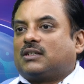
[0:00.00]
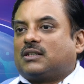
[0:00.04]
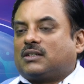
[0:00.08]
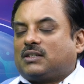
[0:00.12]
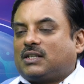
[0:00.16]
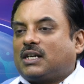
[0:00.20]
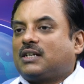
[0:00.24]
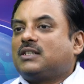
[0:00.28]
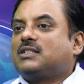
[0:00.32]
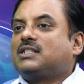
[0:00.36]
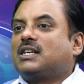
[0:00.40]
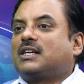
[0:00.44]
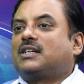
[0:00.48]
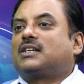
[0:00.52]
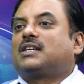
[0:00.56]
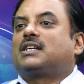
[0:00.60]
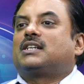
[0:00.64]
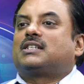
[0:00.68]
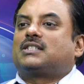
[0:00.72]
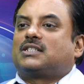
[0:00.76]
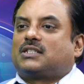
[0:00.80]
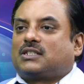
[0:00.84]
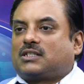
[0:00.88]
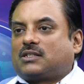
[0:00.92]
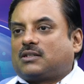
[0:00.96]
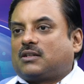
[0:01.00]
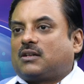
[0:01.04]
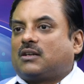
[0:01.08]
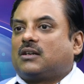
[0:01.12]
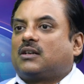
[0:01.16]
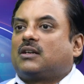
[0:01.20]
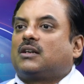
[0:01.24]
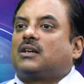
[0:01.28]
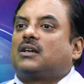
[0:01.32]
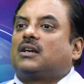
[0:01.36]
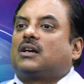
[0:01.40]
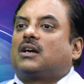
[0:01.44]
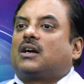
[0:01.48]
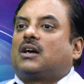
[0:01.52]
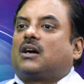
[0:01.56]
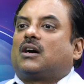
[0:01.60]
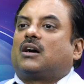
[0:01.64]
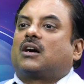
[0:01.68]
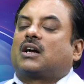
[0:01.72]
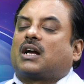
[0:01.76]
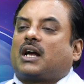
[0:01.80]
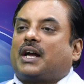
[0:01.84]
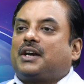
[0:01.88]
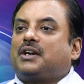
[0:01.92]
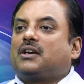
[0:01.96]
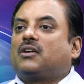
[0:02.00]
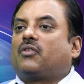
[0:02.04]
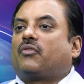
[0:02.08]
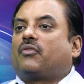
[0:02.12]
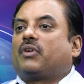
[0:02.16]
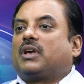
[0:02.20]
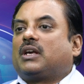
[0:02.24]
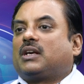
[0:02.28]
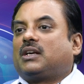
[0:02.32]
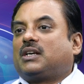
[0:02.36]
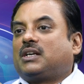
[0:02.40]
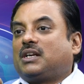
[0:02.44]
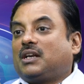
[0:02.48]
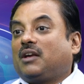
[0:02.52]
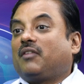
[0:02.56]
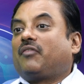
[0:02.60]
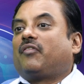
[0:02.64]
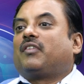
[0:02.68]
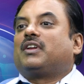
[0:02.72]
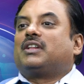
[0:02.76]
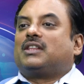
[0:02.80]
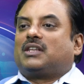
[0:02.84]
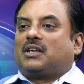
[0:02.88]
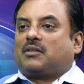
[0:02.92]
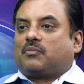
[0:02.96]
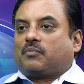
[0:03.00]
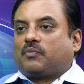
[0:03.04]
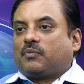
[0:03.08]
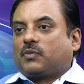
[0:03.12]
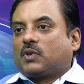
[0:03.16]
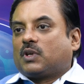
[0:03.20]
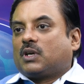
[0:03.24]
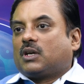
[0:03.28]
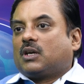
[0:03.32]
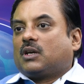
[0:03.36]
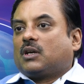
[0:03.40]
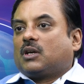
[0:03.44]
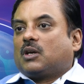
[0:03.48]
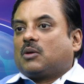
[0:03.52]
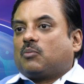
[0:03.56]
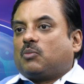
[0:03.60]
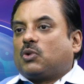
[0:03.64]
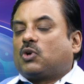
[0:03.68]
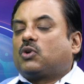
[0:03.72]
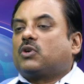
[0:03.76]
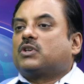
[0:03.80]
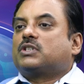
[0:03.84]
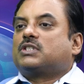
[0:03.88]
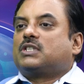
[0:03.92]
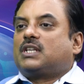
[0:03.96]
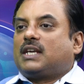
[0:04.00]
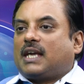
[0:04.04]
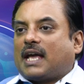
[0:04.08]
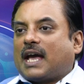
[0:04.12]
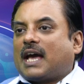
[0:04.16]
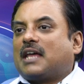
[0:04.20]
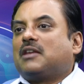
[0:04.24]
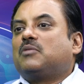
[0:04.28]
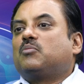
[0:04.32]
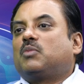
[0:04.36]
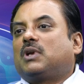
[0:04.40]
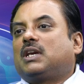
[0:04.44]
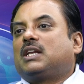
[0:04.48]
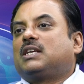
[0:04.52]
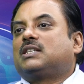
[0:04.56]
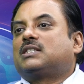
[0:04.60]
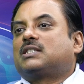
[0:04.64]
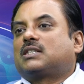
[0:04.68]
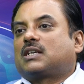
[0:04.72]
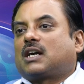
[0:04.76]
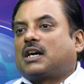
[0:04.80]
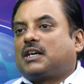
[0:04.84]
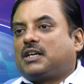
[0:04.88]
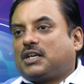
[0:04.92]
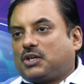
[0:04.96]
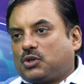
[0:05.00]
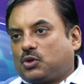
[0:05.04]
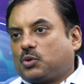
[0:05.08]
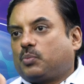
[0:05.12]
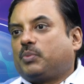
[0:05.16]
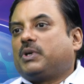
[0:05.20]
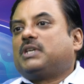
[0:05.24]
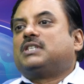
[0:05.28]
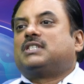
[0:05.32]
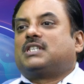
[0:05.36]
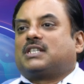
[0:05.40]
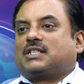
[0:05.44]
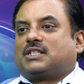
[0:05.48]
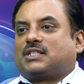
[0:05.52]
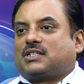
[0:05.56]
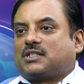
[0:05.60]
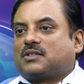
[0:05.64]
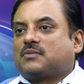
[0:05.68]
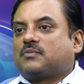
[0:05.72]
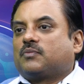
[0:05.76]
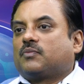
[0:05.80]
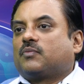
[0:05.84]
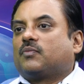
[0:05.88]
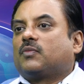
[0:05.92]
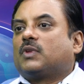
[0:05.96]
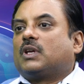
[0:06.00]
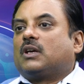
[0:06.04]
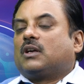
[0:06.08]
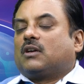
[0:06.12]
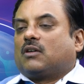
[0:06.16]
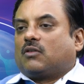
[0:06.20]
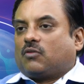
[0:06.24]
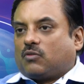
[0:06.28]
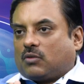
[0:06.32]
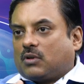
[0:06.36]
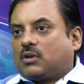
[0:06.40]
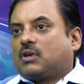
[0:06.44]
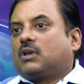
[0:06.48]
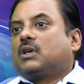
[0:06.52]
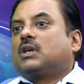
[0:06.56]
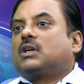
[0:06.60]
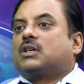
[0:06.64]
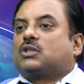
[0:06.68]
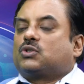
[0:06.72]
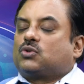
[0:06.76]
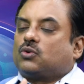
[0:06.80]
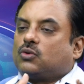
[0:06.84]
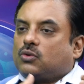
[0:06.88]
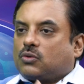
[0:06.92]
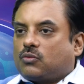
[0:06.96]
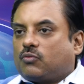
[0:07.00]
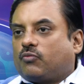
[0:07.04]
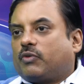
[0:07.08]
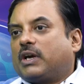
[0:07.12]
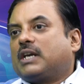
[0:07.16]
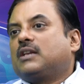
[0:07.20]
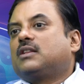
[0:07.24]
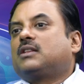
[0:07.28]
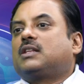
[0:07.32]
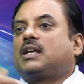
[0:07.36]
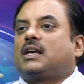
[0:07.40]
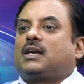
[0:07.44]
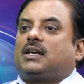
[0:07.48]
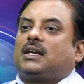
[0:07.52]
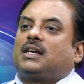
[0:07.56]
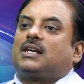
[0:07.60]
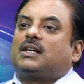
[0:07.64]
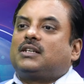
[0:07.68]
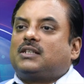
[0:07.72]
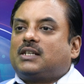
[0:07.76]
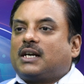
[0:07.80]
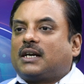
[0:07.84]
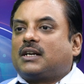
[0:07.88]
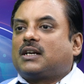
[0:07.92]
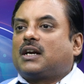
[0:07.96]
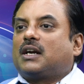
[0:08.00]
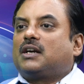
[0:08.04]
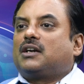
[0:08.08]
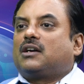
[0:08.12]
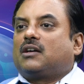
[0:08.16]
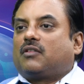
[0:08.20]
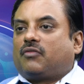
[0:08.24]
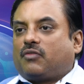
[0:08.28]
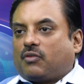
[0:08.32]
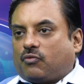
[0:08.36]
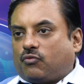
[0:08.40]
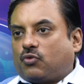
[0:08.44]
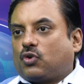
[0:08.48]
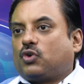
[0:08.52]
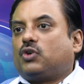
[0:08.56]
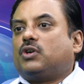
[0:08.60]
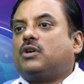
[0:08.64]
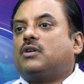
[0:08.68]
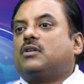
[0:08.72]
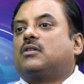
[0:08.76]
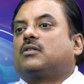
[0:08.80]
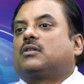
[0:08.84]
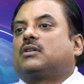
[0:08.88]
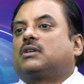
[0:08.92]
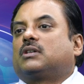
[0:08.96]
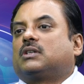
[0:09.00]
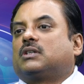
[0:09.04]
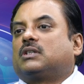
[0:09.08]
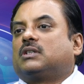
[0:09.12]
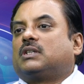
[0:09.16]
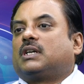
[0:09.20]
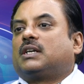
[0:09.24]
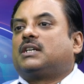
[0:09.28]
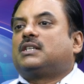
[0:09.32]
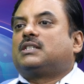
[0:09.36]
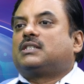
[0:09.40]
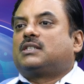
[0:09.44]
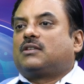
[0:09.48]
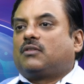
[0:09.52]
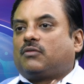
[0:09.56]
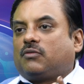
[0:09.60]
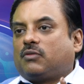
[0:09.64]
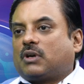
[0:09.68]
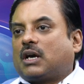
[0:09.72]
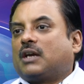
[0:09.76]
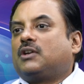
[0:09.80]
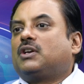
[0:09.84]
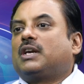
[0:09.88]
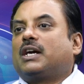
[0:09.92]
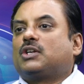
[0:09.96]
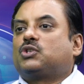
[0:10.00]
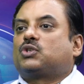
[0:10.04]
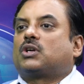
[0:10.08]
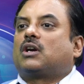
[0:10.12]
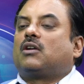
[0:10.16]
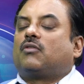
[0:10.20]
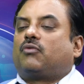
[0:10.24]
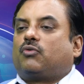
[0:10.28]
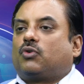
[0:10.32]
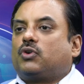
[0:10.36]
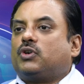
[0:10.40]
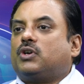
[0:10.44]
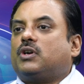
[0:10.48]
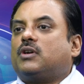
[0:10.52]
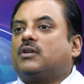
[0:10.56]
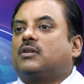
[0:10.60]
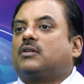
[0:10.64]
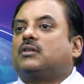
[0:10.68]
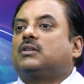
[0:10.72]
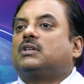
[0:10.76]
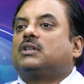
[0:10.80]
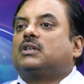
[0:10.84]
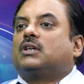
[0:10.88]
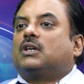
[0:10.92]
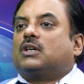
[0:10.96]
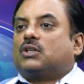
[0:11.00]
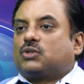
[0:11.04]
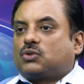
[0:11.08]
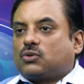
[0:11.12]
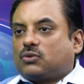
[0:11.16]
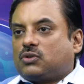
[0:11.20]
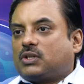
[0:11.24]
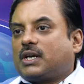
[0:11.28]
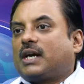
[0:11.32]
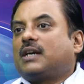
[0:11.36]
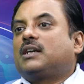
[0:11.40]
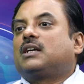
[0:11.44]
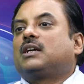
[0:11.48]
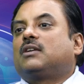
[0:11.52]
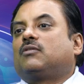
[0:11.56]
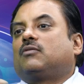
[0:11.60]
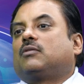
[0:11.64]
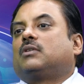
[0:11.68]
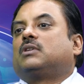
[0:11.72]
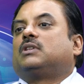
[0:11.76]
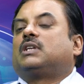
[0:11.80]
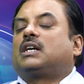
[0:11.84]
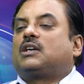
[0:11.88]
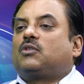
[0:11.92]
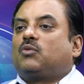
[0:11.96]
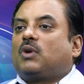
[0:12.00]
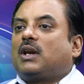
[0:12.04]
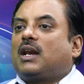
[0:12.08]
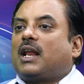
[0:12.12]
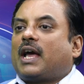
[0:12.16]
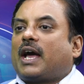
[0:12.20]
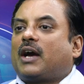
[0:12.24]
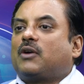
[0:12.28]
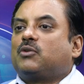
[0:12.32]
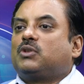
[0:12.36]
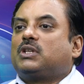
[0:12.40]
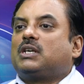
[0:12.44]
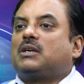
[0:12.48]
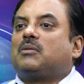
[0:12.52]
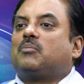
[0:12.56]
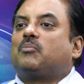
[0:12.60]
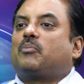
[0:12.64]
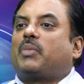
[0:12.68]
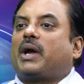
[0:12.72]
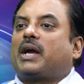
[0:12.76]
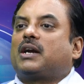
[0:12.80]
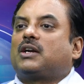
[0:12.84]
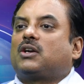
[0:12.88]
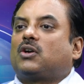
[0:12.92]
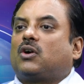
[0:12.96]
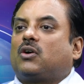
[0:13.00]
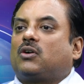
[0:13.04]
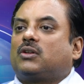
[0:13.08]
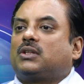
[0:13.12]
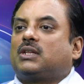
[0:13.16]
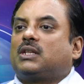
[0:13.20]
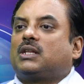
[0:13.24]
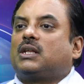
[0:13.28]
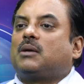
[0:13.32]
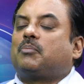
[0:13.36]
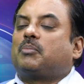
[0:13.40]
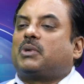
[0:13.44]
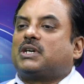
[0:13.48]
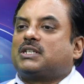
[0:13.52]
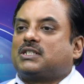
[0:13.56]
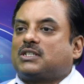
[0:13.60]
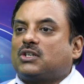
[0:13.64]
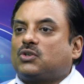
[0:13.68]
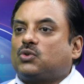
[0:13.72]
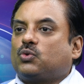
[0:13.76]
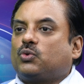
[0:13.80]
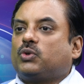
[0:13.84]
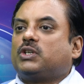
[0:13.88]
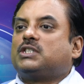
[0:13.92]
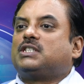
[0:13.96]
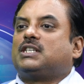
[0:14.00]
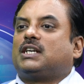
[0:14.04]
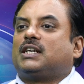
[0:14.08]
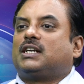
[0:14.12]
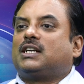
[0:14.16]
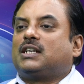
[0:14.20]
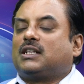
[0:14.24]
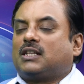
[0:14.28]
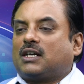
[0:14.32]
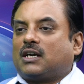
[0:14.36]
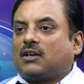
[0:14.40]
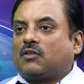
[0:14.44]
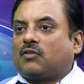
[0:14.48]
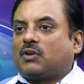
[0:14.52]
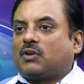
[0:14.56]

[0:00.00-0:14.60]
that generates a kind of a grief in them because the animal is cut into pieces. So when they eat that kind of a food, that is a unnatural food, so that will have the impact on the person who is eating that